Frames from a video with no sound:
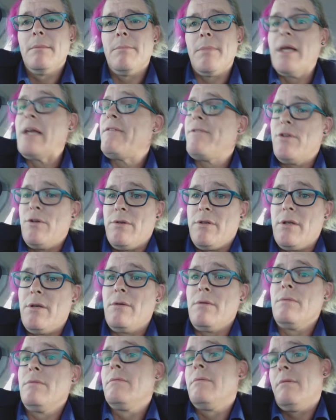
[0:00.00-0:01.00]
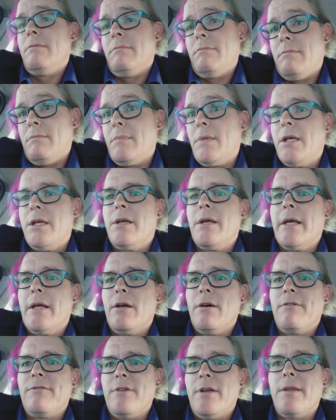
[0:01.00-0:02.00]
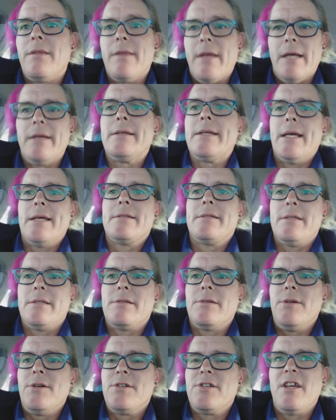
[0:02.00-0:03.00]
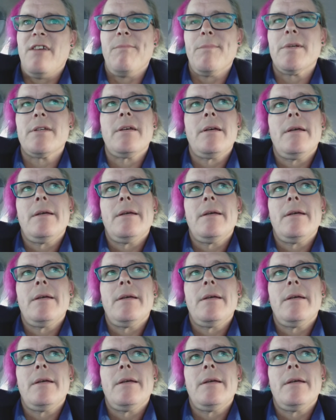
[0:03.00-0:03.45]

But if you do and you get off it, then yes, it's an achievement.